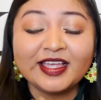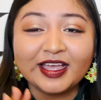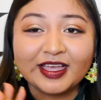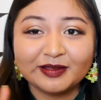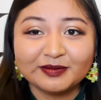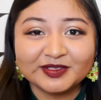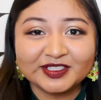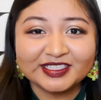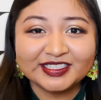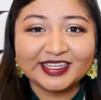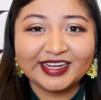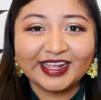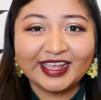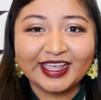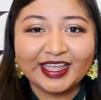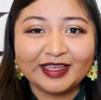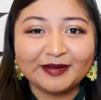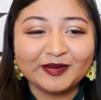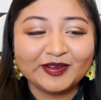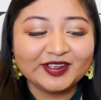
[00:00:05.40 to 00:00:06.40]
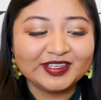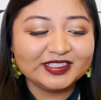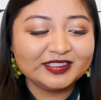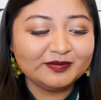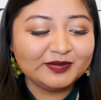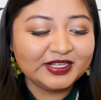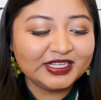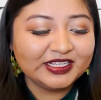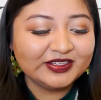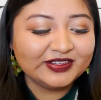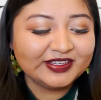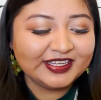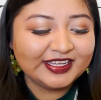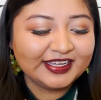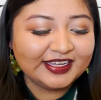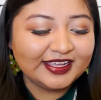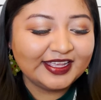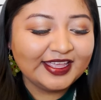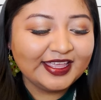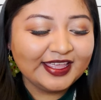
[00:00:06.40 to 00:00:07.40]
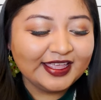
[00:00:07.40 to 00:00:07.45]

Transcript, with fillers: Um, so today I'm going to be doing